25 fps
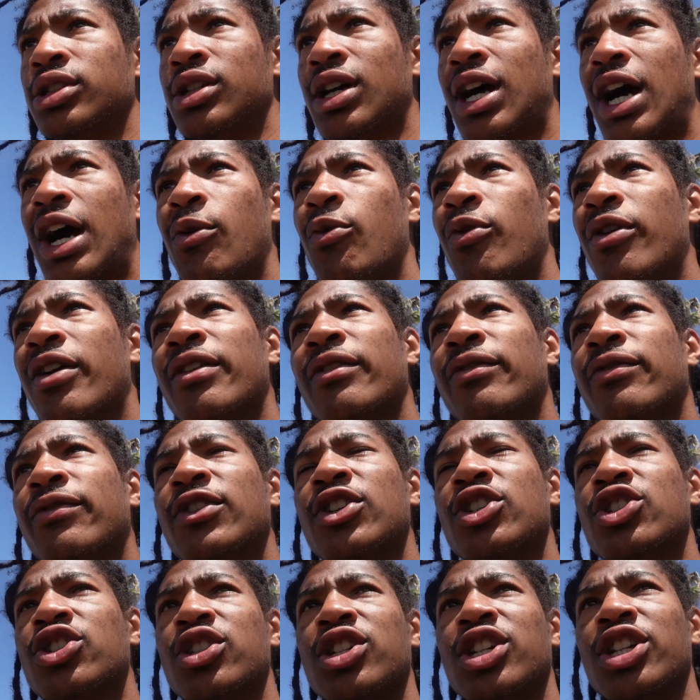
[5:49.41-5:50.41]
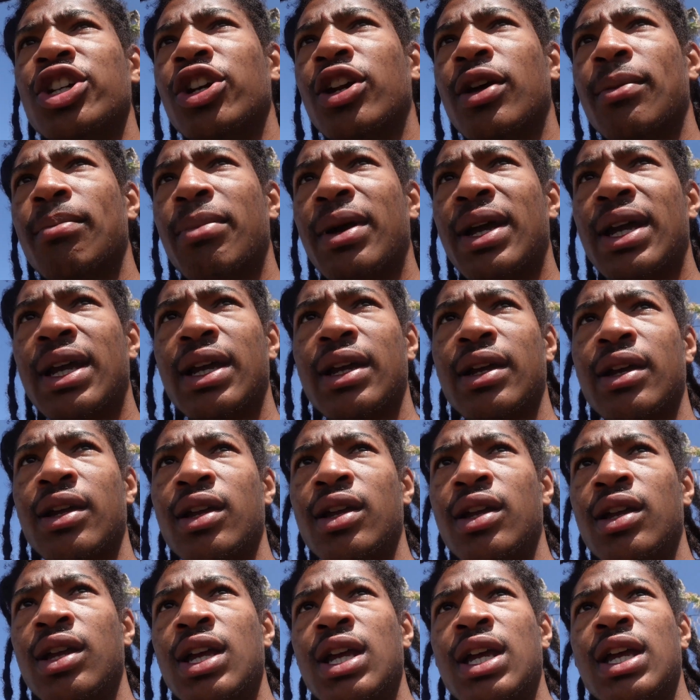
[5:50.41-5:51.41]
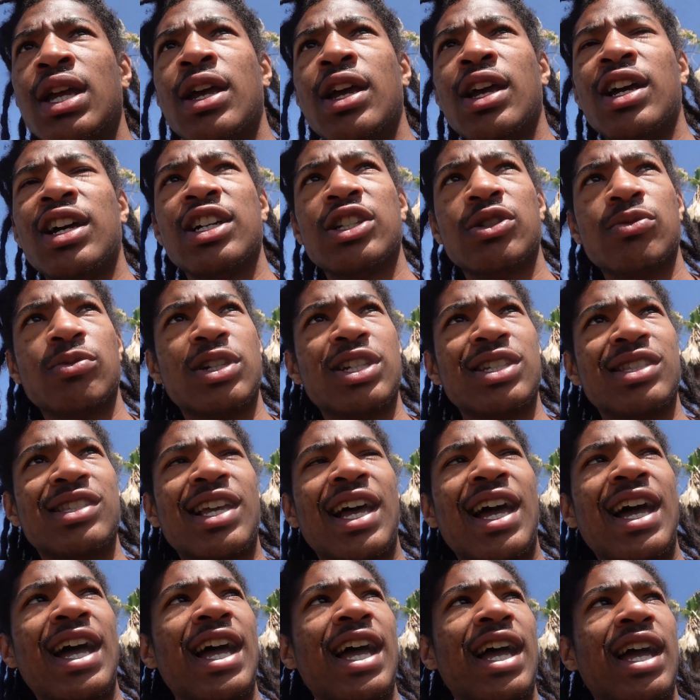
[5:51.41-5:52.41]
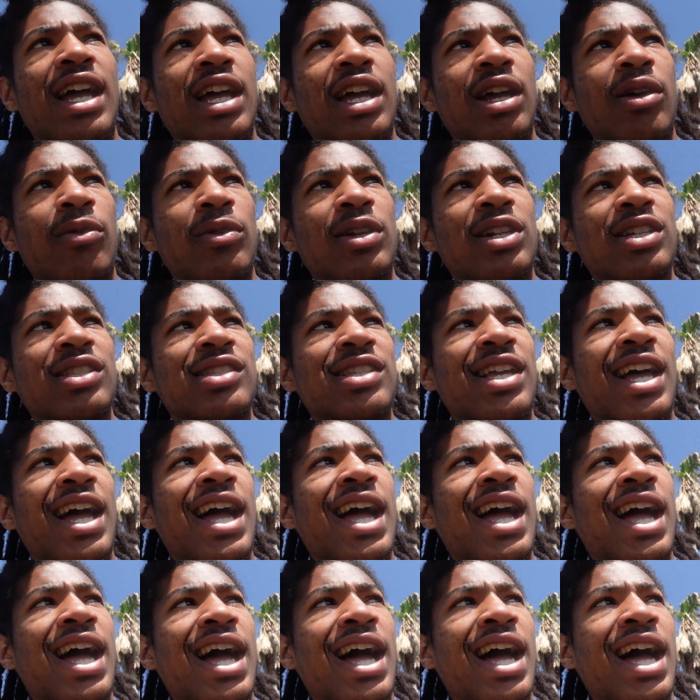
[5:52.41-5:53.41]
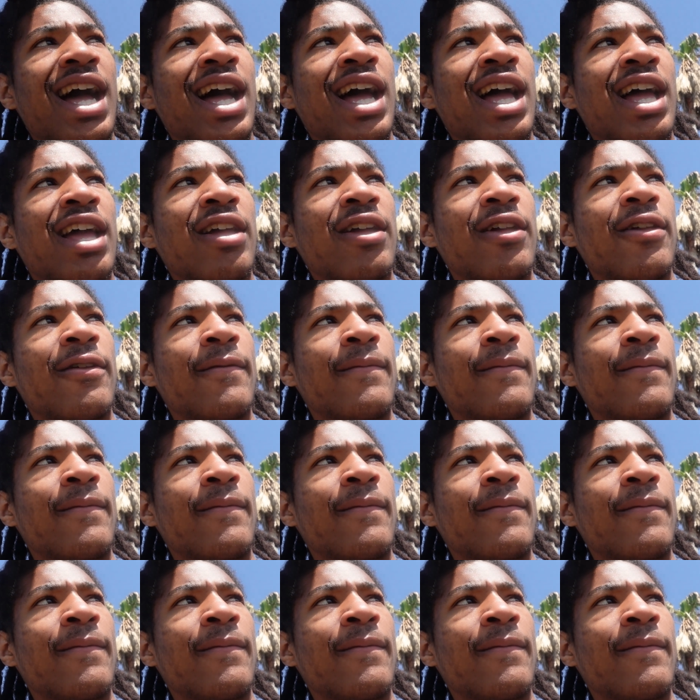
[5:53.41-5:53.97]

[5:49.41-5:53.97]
I wouldn't fish near the bank, cause when the tide high